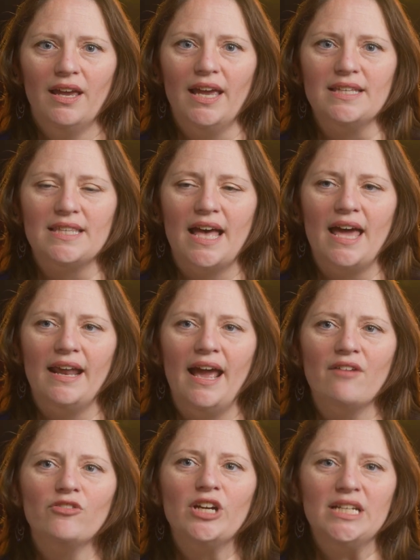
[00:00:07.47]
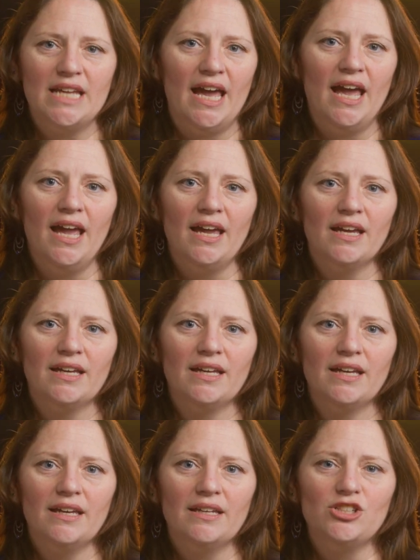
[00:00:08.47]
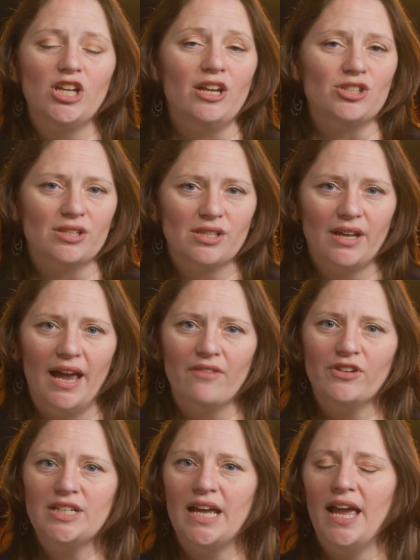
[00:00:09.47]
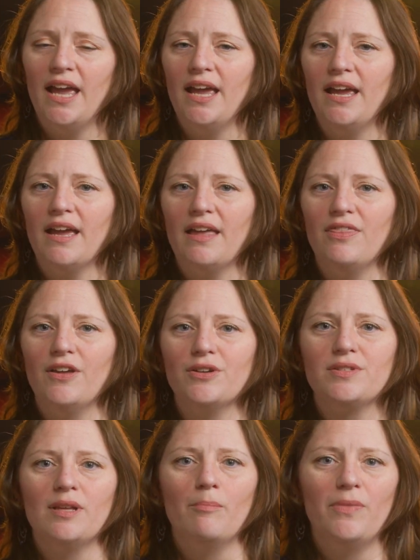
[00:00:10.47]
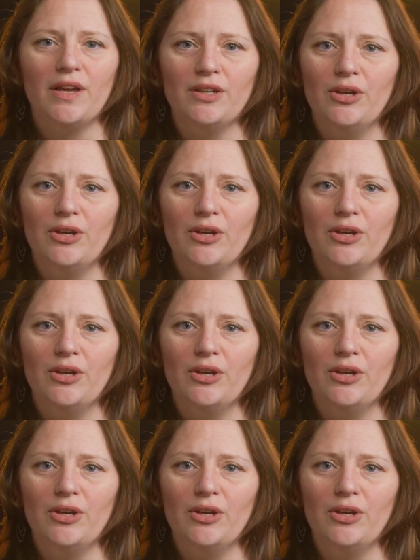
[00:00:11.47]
is that every day changes. Every day there's something